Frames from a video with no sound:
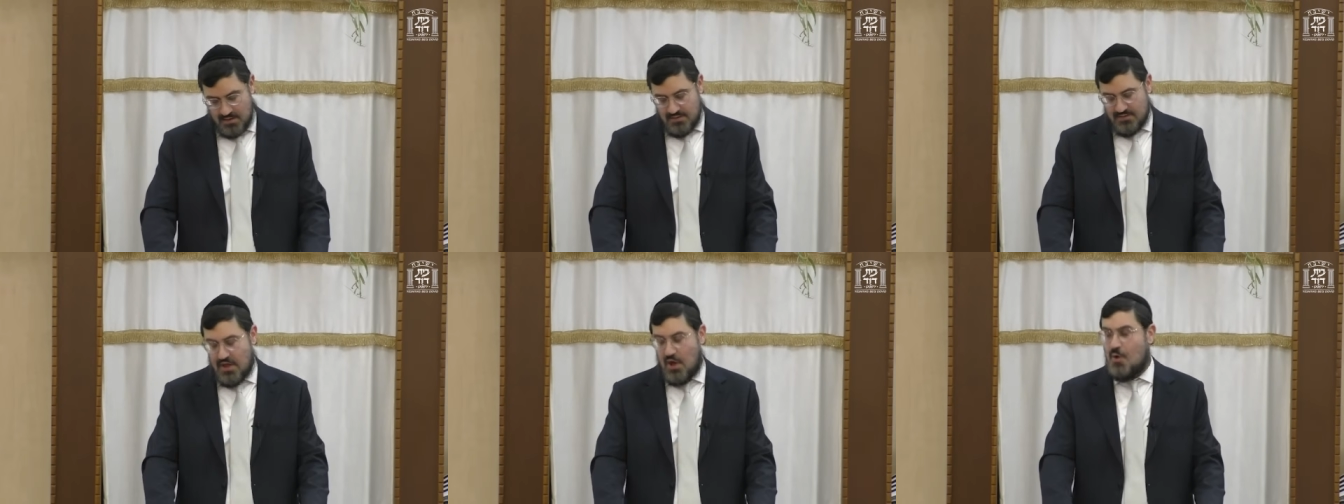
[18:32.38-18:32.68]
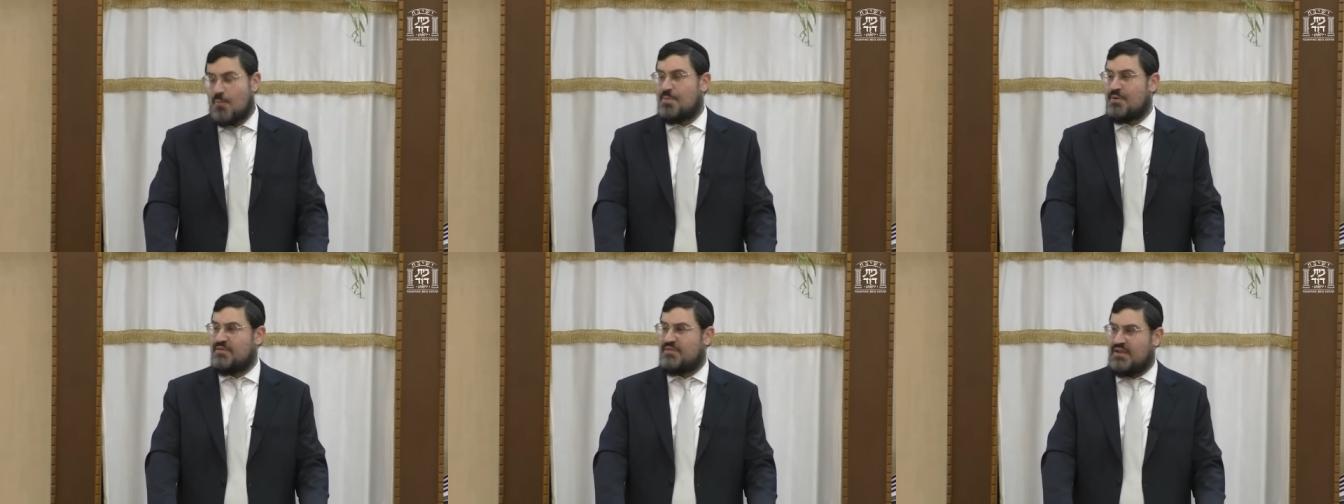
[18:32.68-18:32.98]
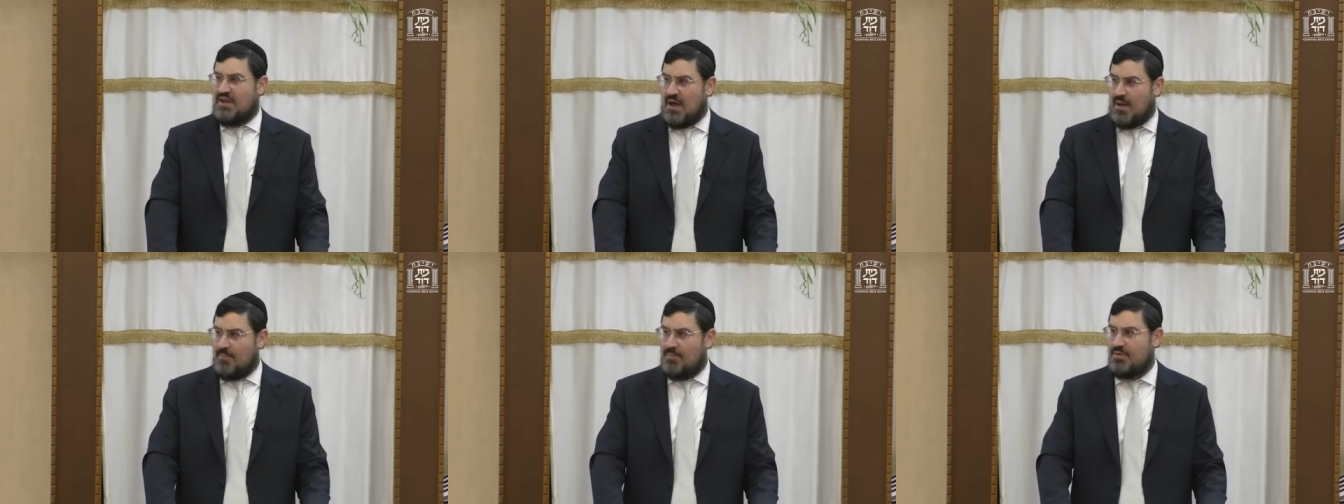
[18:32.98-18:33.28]
They opened
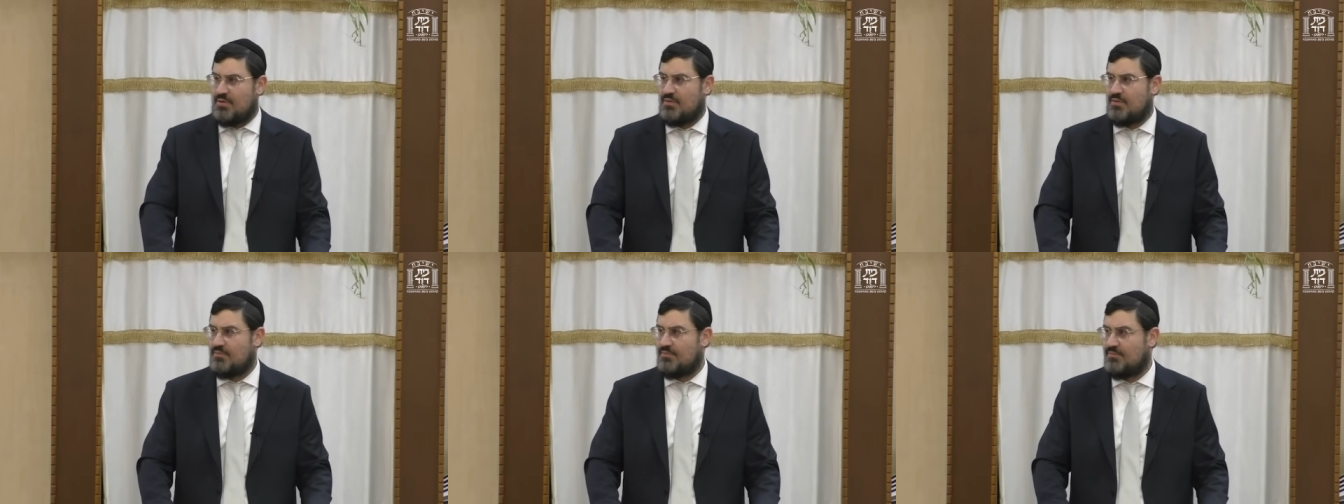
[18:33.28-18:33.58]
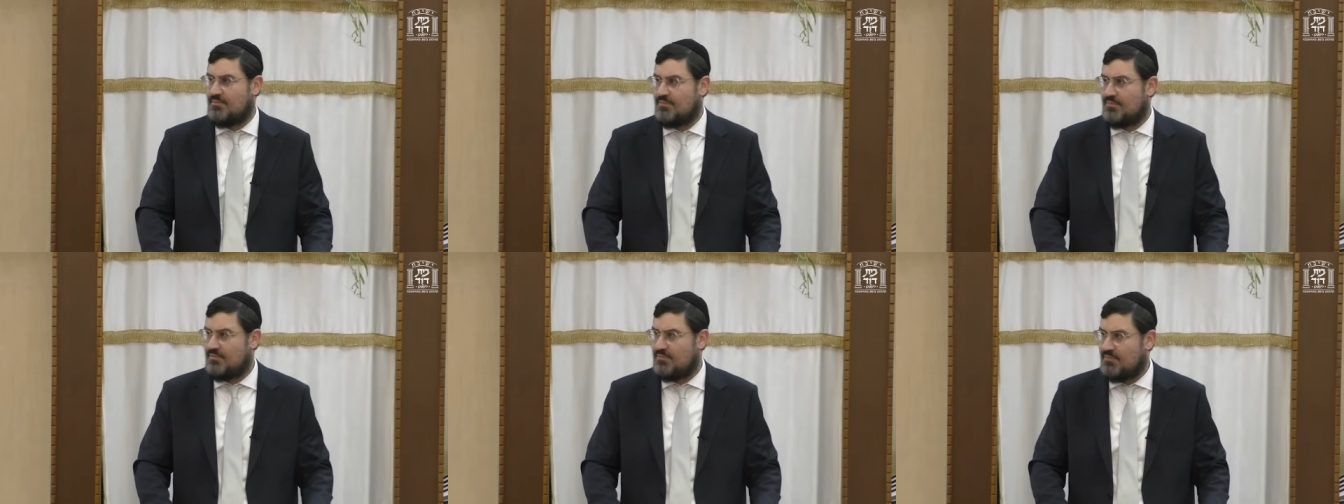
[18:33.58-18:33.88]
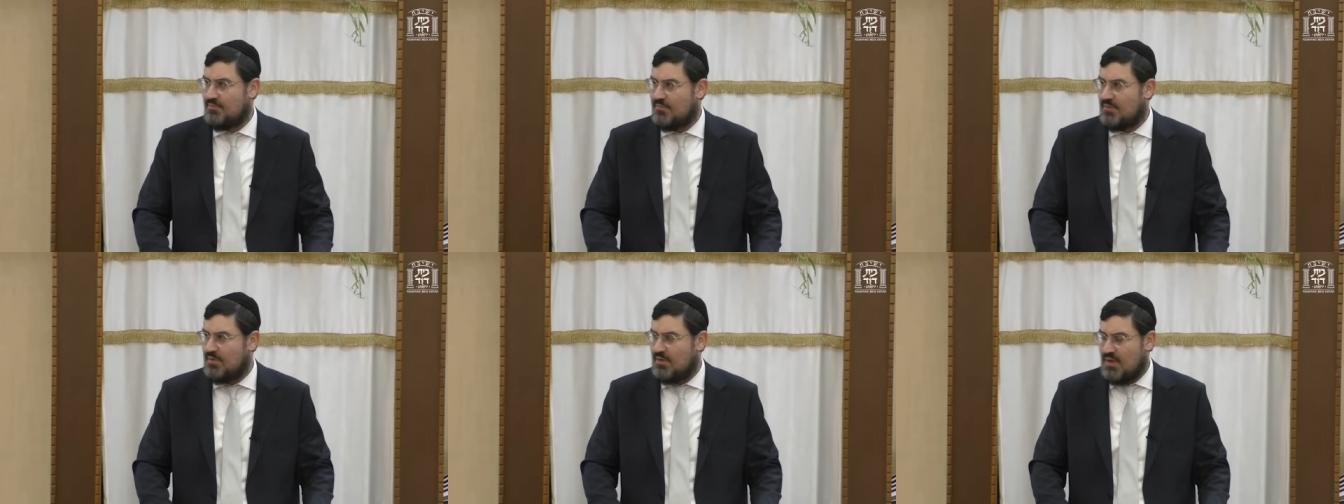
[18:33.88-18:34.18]
it up
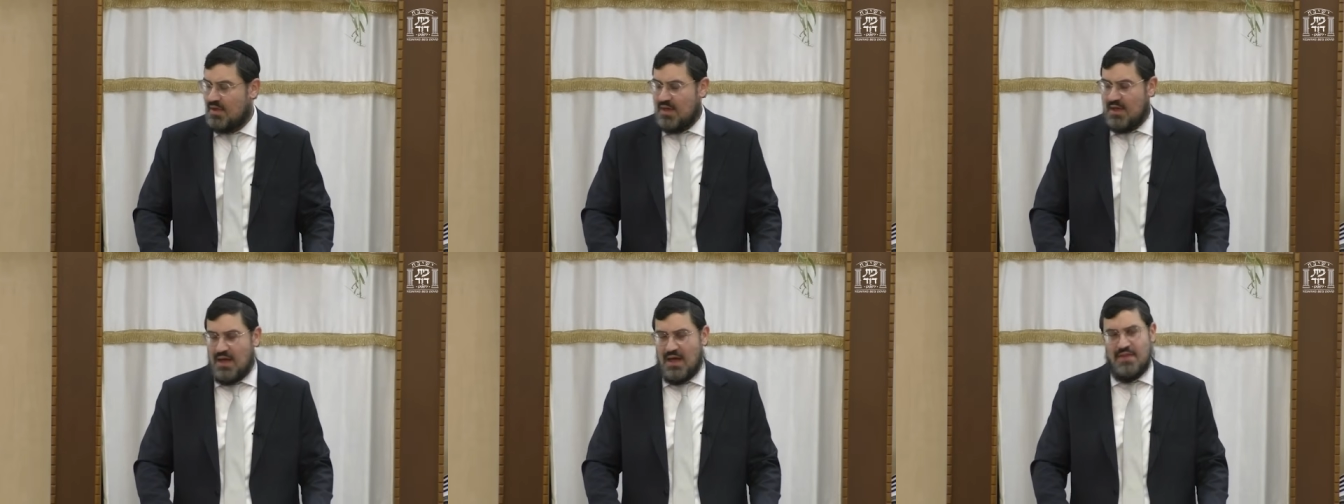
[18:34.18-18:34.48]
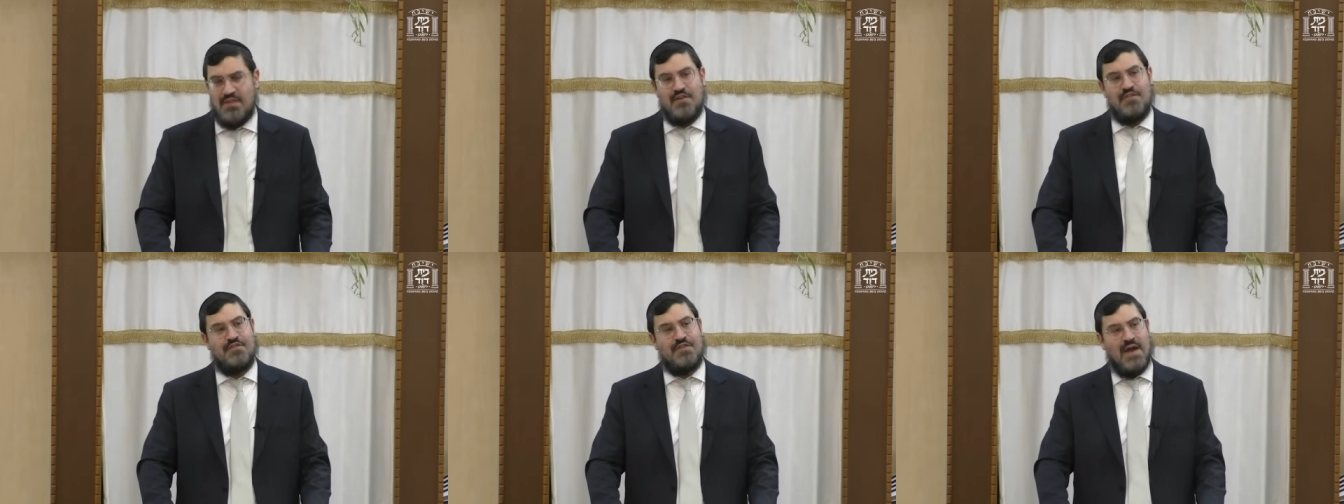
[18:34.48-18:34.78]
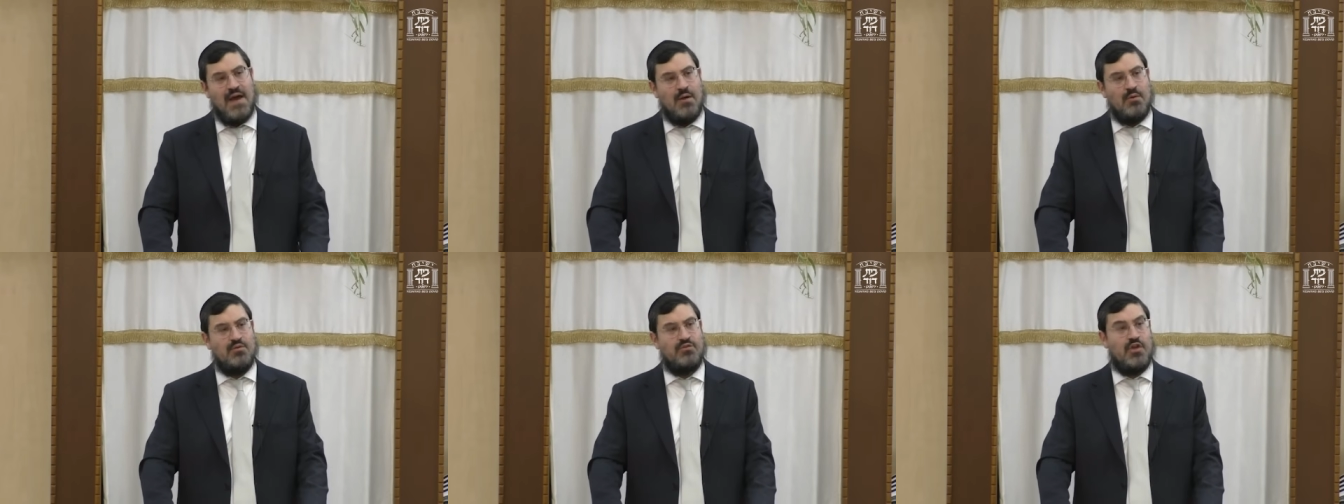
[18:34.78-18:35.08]
and they
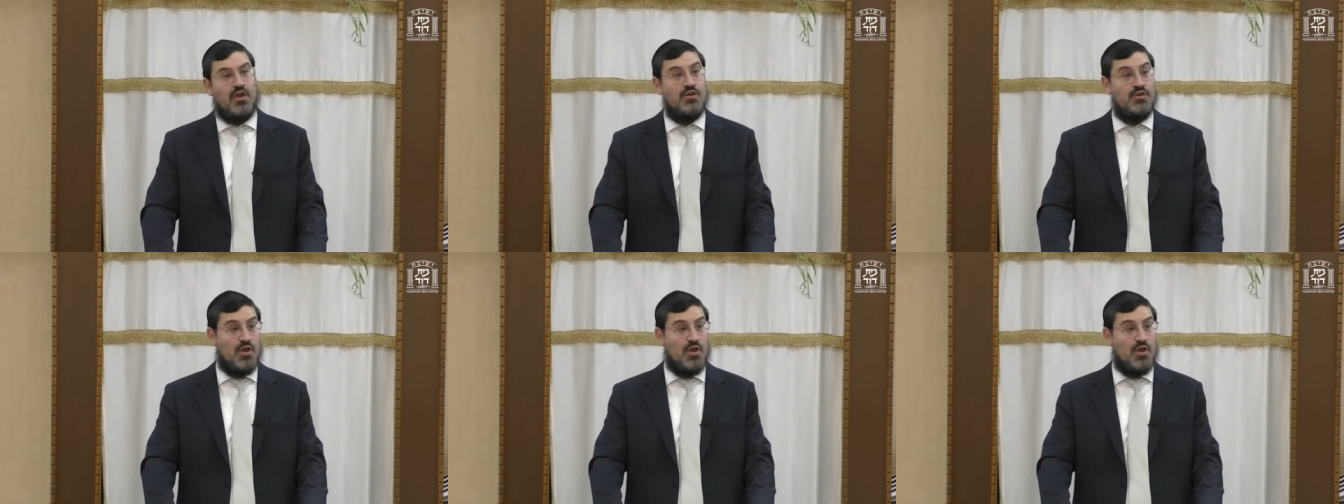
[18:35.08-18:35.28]
found a